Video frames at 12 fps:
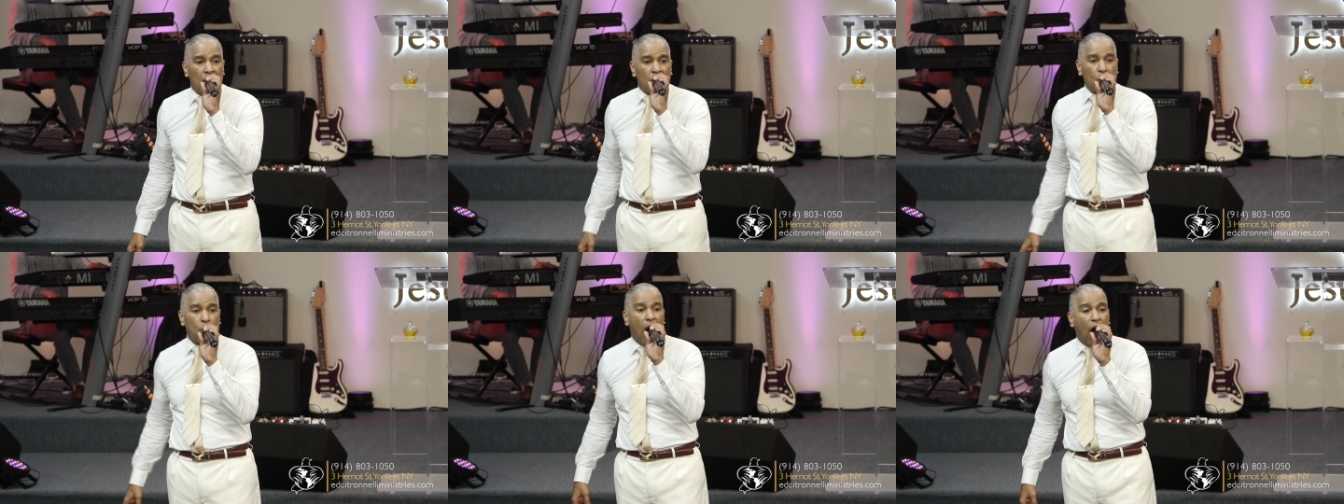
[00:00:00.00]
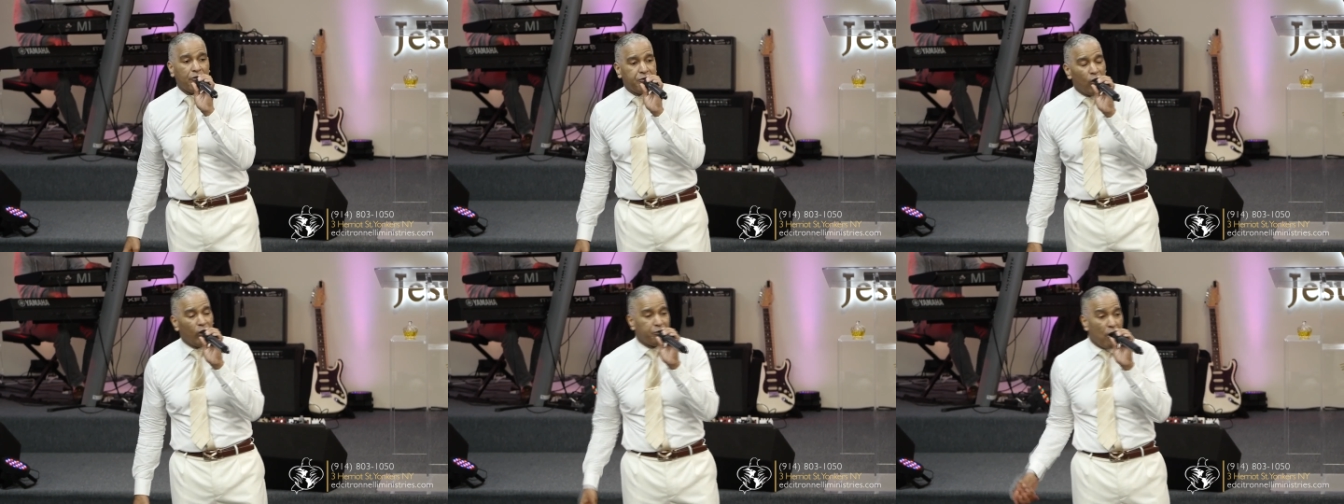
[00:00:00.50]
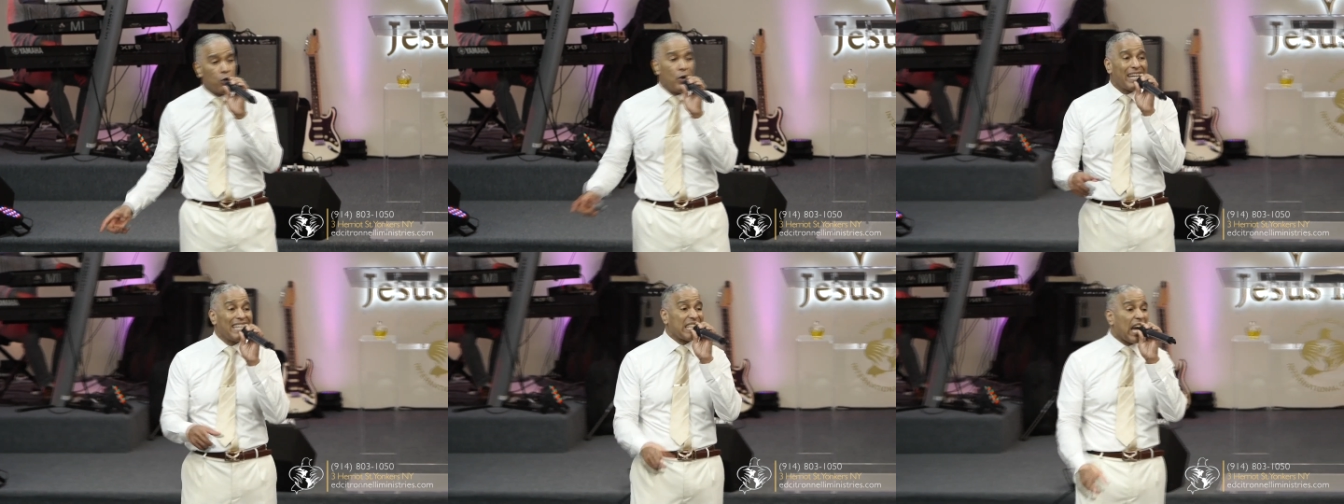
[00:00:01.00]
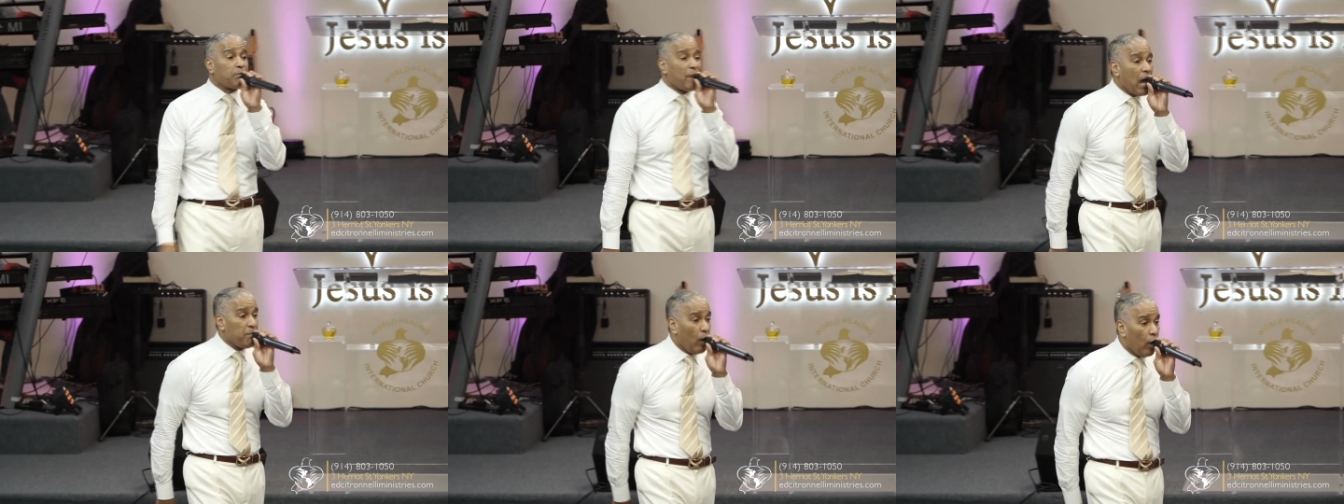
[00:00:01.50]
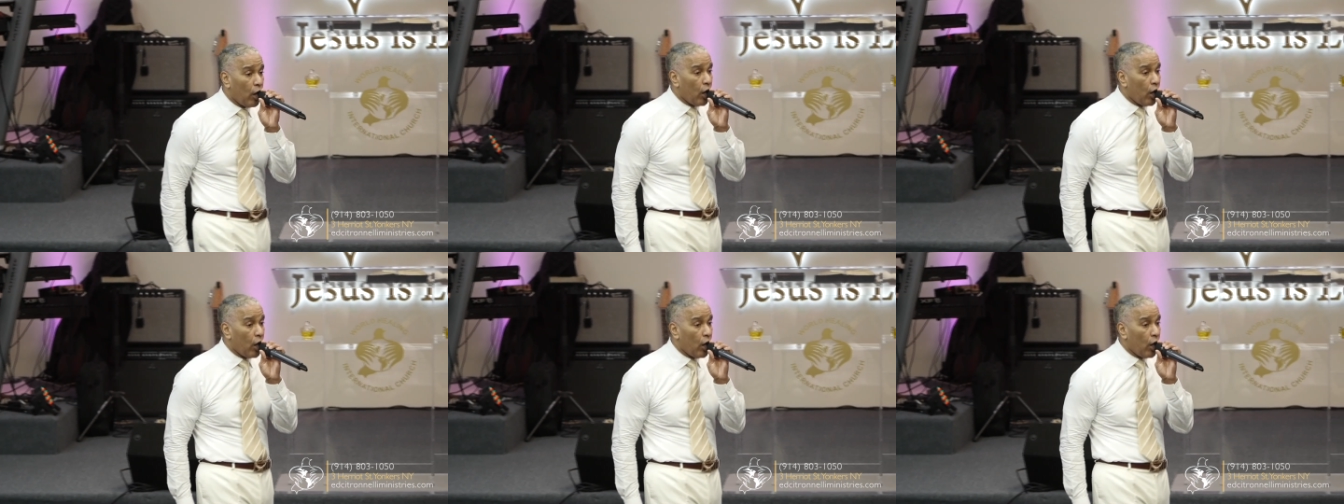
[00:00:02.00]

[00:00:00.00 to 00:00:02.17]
You are a fool for reading that Bible.